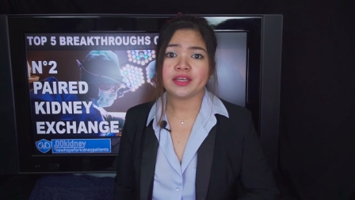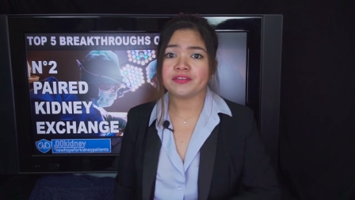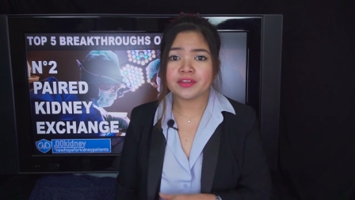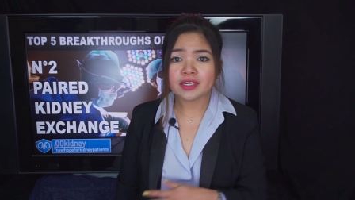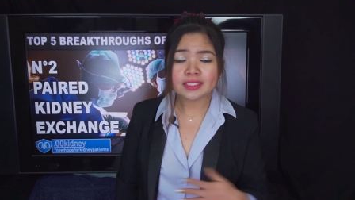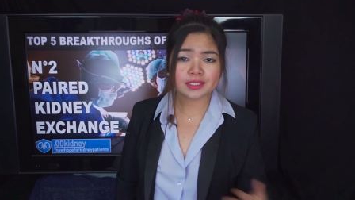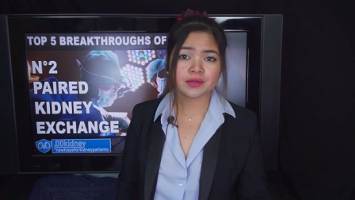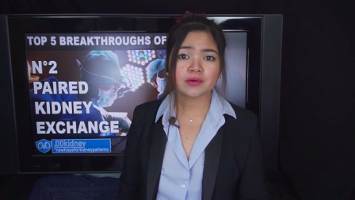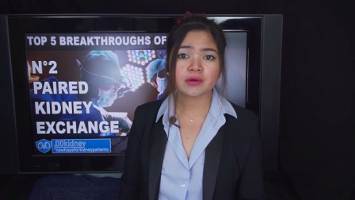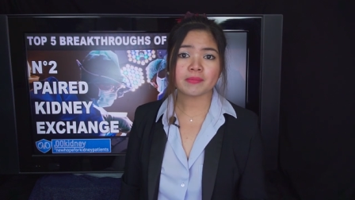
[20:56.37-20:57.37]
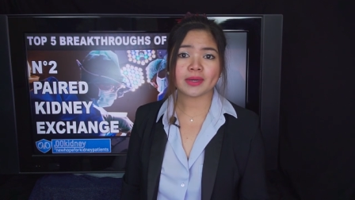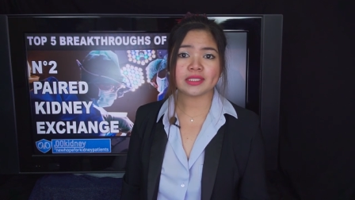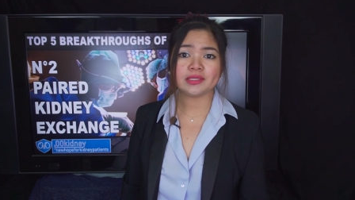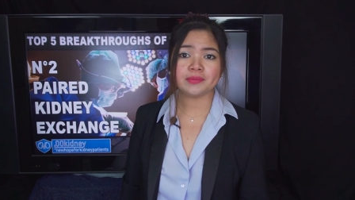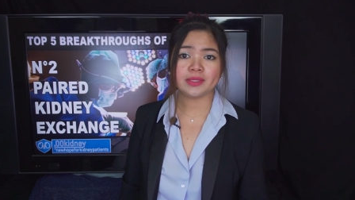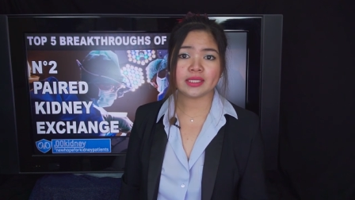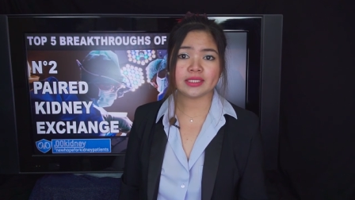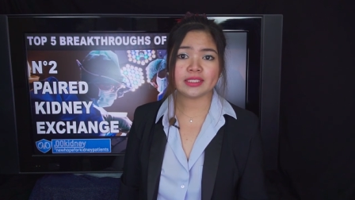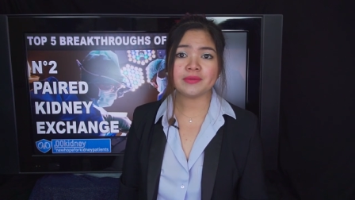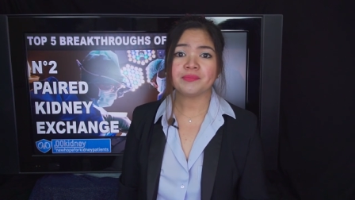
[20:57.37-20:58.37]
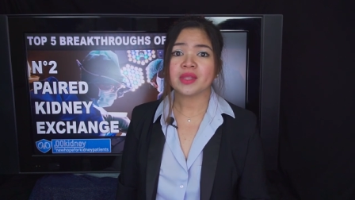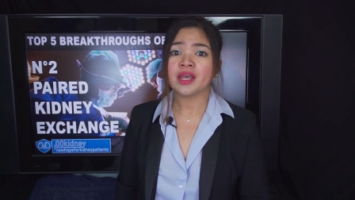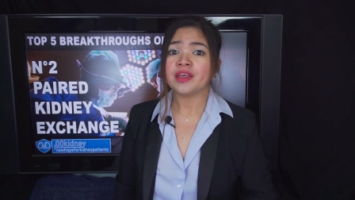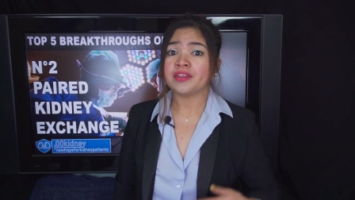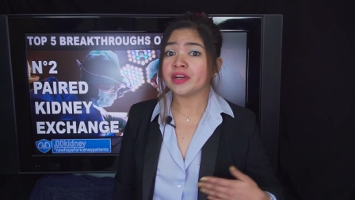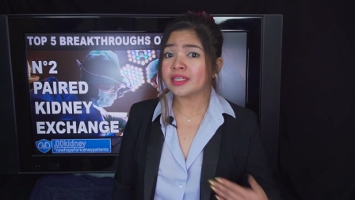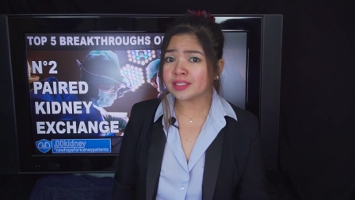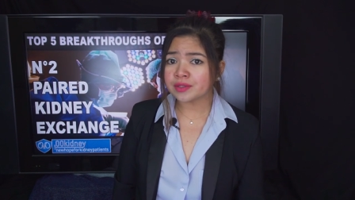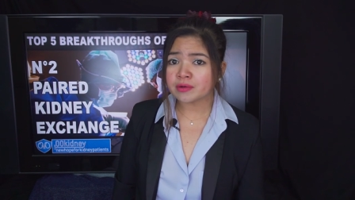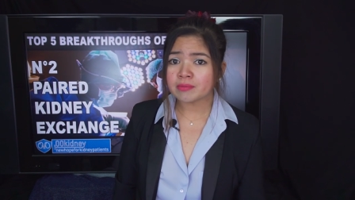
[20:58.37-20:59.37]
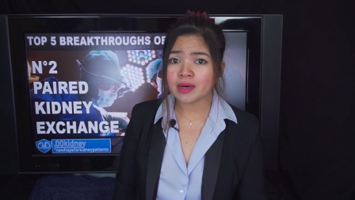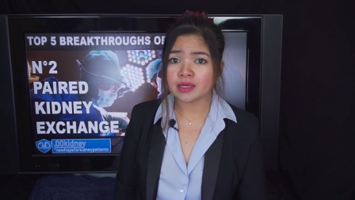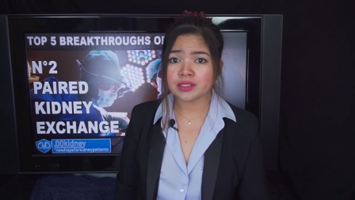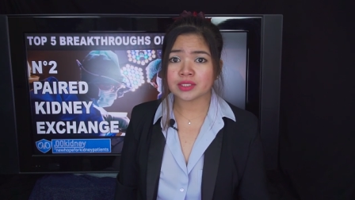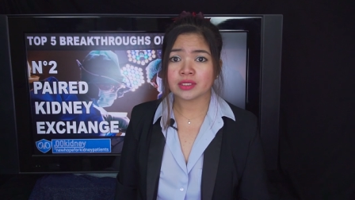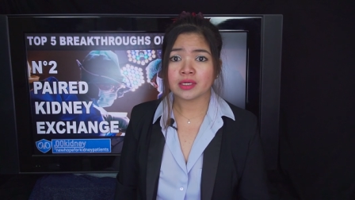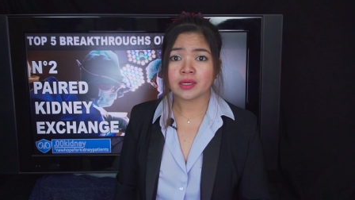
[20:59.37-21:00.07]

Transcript: If there is no compatibility, there is no match.